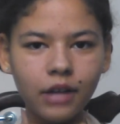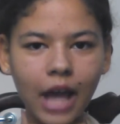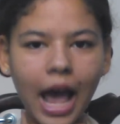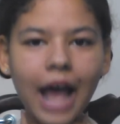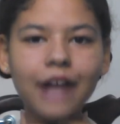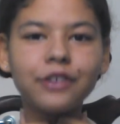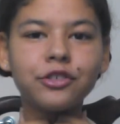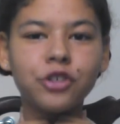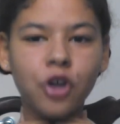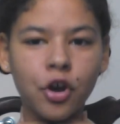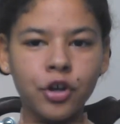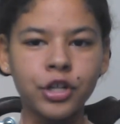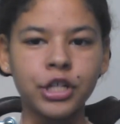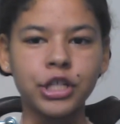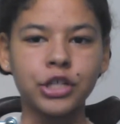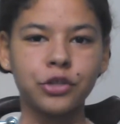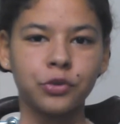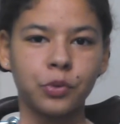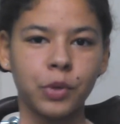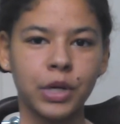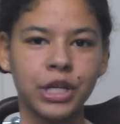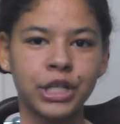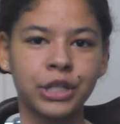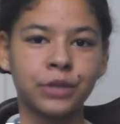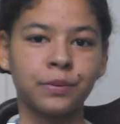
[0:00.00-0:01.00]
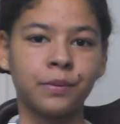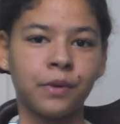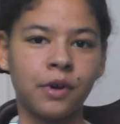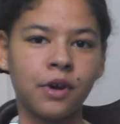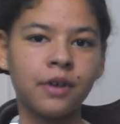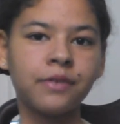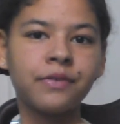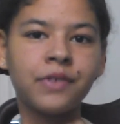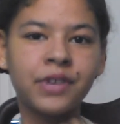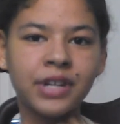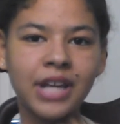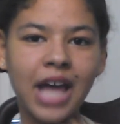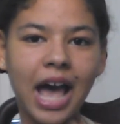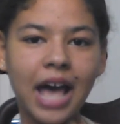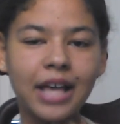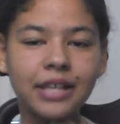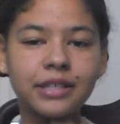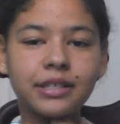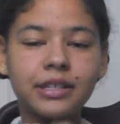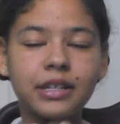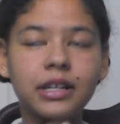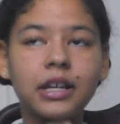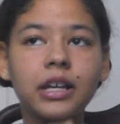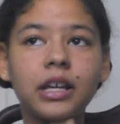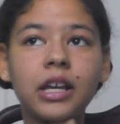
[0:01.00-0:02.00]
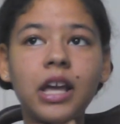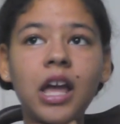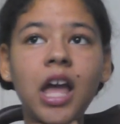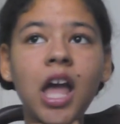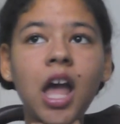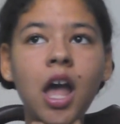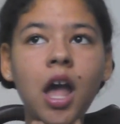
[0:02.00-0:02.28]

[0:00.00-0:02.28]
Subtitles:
and Tony's tweets were fantastic.